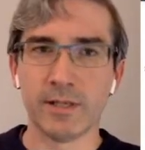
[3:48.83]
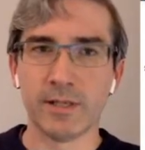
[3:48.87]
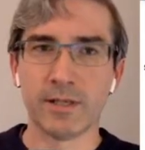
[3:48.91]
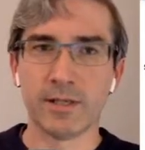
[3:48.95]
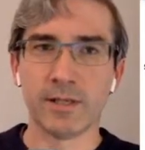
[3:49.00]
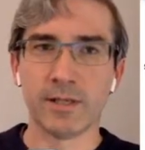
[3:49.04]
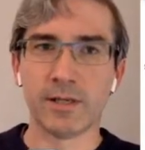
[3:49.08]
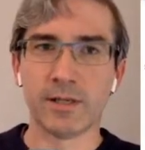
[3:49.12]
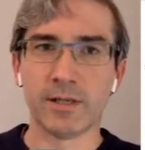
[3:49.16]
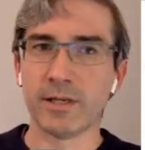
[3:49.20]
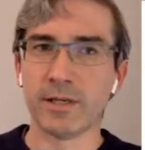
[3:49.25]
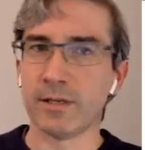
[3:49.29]

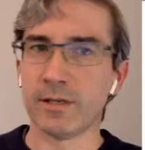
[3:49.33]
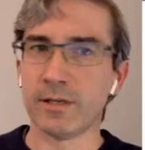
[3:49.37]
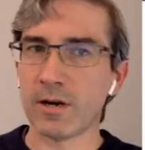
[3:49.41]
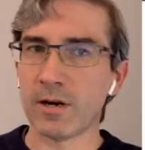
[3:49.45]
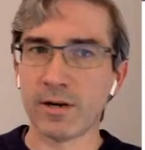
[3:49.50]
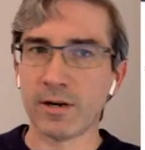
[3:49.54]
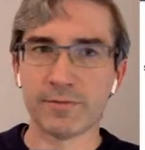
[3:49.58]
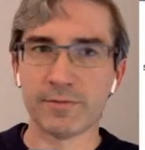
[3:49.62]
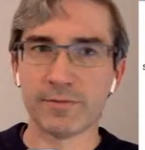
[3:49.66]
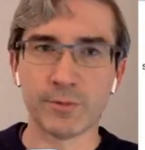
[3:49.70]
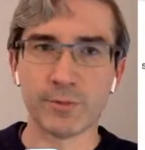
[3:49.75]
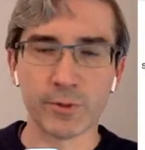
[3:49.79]
And
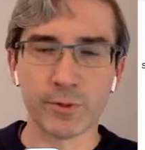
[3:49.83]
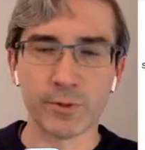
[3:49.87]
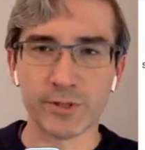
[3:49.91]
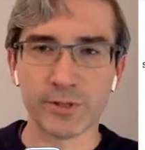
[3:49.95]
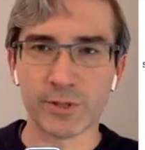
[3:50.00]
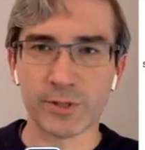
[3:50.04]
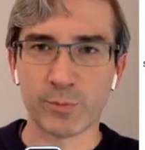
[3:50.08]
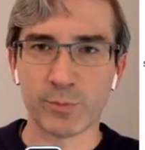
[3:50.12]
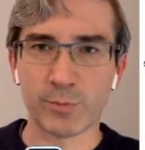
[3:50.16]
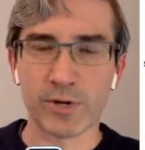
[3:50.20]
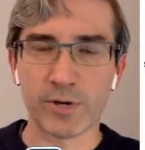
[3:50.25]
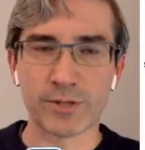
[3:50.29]
RF noise
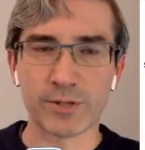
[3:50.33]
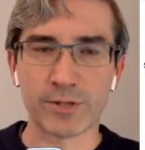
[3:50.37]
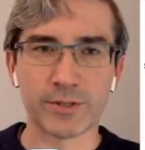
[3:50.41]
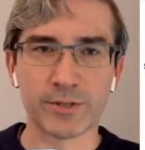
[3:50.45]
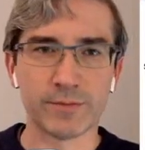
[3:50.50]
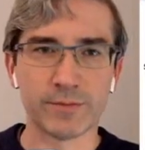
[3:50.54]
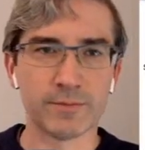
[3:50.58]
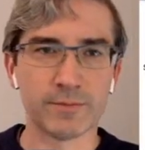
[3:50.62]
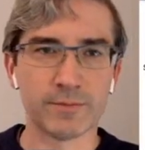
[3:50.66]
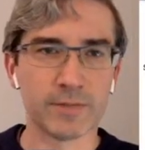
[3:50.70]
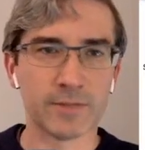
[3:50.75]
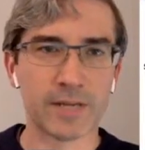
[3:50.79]

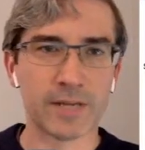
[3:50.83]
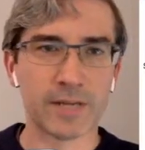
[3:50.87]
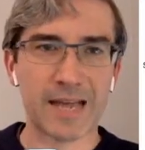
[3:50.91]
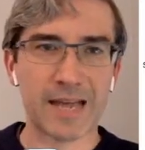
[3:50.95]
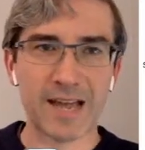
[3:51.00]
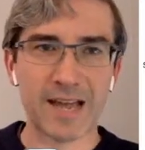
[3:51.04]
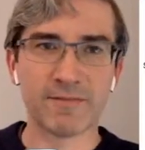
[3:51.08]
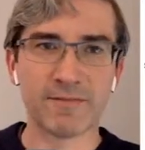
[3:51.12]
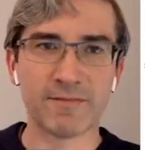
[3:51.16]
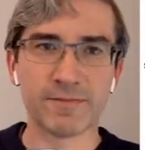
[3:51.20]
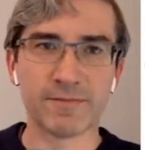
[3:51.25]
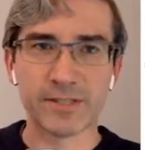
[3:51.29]
suppression, like
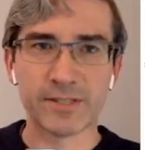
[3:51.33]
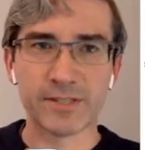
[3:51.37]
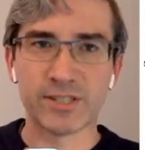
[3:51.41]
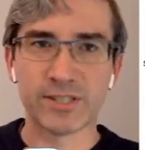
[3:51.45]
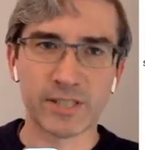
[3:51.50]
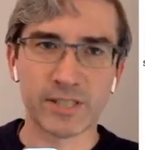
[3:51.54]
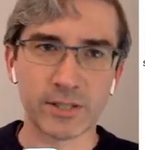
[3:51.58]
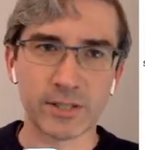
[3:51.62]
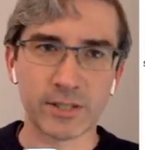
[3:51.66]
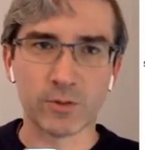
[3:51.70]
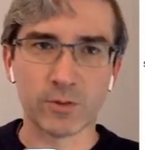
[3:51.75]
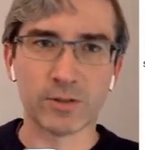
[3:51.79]
every
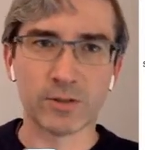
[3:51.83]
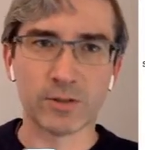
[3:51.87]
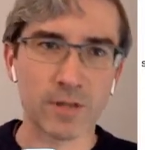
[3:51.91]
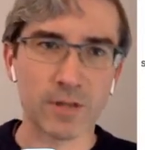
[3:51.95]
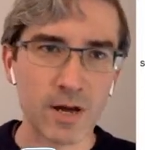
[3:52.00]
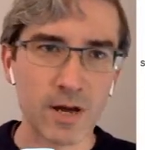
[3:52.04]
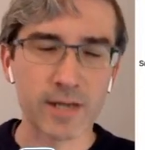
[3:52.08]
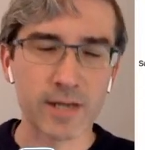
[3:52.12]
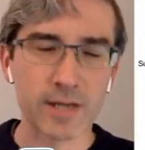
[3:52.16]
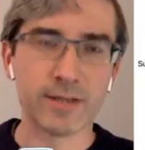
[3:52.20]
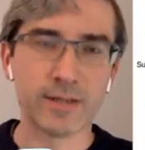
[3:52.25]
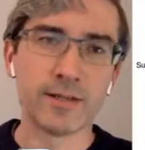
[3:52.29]
single
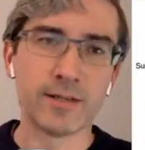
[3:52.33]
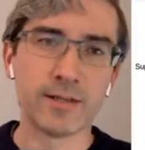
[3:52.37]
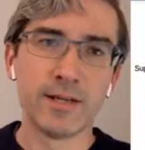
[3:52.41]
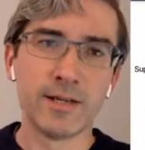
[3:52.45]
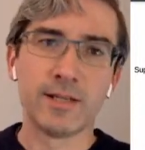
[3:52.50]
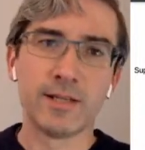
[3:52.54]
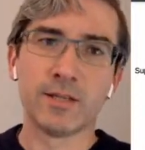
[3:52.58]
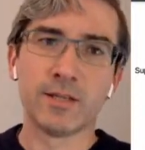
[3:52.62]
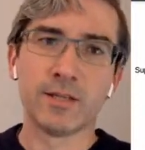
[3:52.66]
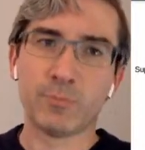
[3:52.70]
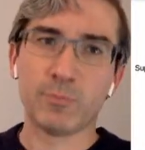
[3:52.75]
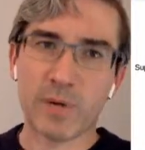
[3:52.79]
line.
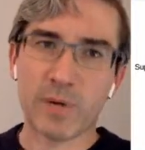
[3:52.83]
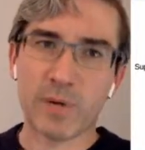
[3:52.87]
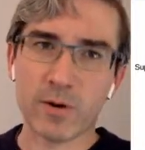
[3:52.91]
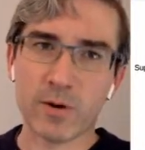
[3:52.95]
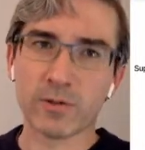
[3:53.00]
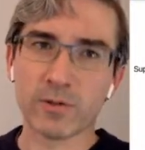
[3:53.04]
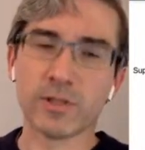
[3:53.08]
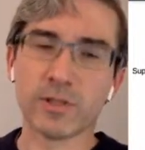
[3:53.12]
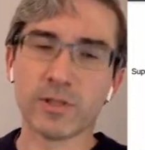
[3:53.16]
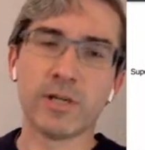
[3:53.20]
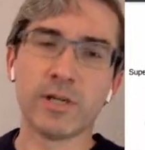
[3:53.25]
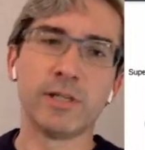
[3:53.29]
The
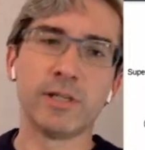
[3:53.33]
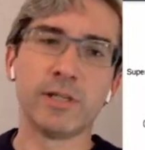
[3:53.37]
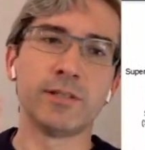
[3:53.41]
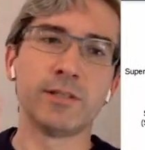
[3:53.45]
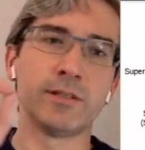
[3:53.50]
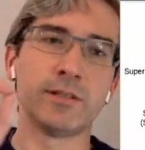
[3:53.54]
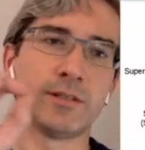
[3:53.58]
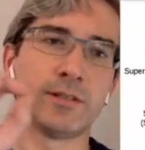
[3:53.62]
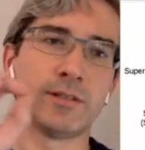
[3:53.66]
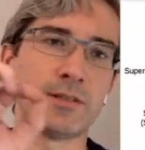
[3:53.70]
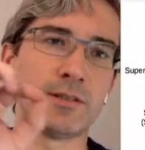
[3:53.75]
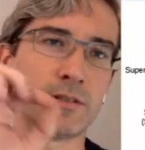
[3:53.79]
power
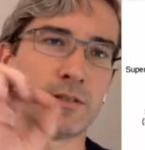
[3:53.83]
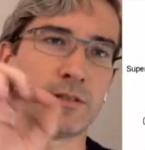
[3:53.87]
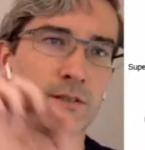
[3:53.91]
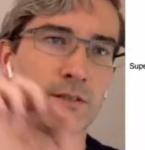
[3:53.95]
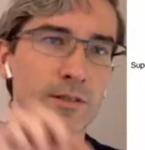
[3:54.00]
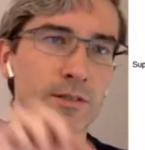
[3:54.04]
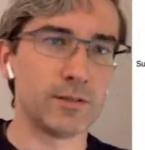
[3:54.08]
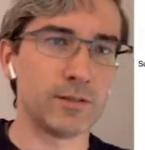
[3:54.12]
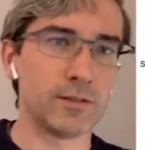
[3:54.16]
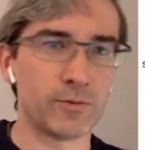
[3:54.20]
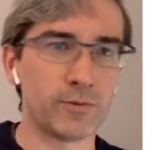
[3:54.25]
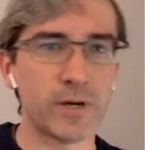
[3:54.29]
lines,
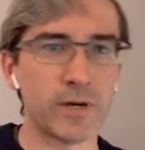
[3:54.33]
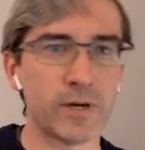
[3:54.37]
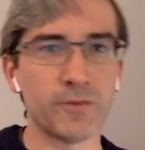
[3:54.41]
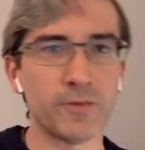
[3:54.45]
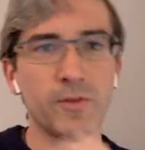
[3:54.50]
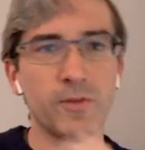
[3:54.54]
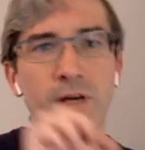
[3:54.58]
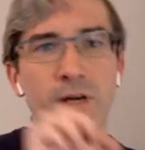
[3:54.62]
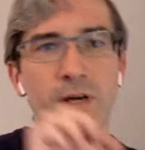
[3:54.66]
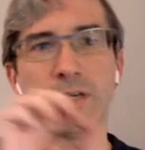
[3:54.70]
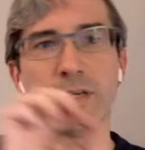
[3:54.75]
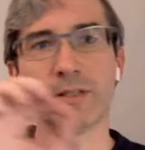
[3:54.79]
the
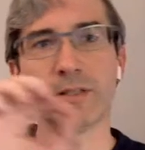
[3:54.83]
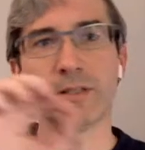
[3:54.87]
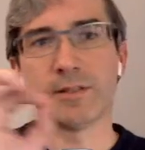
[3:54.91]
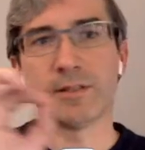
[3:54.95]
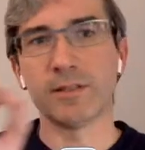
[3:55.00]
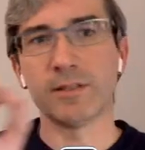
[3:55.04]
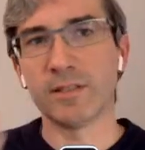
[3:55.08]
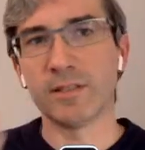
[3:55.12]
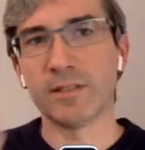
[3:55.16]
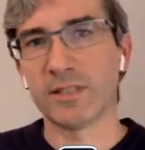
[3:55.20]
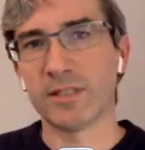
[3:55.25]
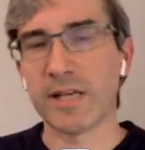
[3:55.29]
ground
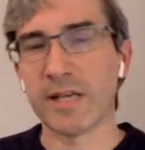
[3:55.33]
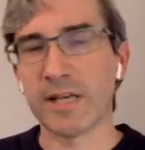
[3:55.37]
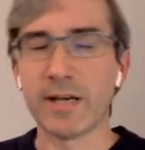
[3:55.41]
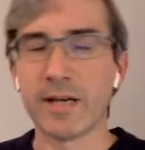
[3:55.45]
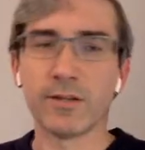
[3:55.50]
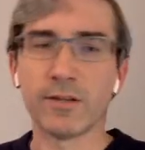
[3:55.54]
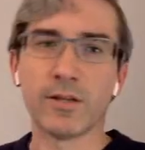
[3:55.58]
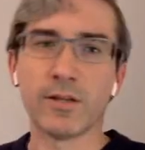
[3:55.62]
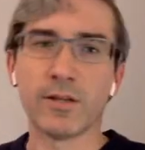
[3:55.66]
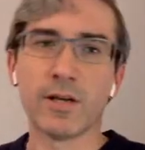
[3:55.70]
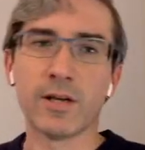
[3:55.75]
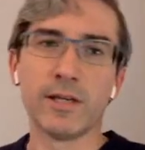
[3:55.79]
lines, the
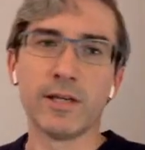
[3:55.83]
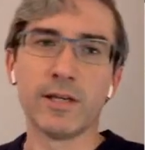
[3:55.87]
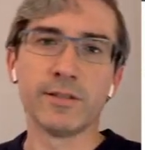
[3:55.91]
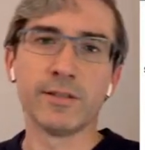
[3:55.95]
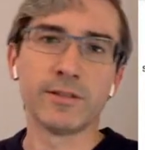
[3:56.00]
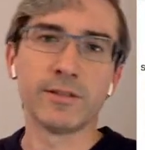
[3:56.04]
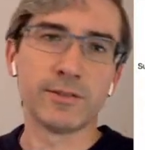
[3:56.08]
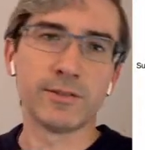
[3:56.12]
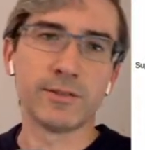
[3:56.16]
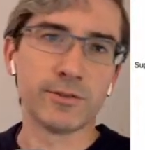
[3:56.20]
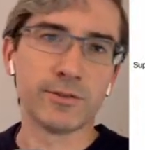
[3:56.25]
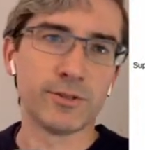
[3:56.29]
data
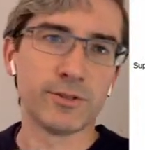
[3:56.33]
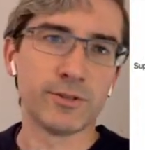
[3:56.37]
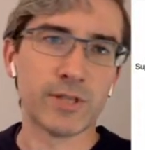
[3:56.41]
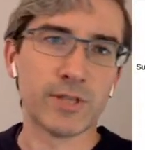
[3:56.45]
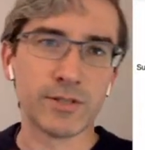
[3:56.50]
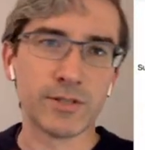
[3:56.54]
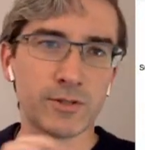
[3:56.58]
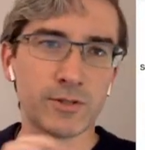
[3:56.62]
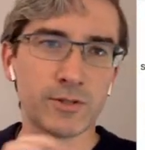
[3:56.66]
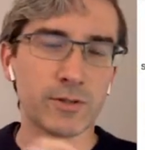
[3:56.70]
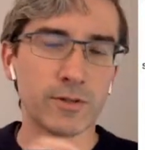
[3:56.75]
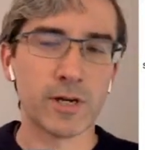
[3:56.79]
lines, your
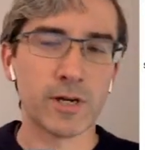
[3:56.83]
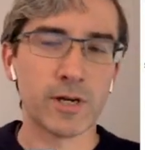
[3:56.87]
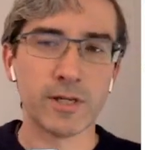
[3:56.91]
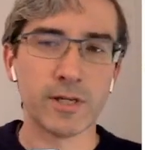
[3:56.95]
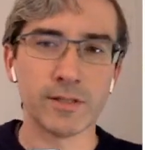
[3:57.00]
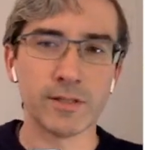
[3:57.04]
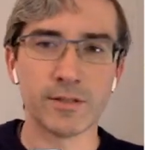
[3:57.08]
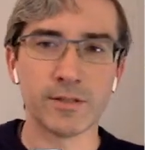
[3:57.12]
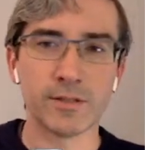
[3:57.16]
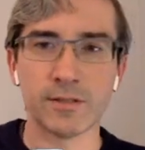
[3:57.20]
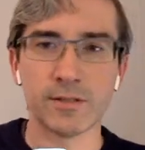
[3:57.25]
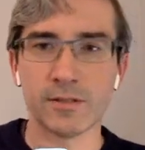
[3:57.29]
sensor
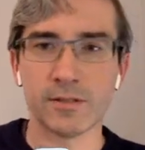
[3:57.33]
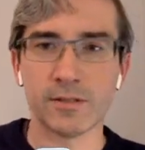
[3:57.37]
lines.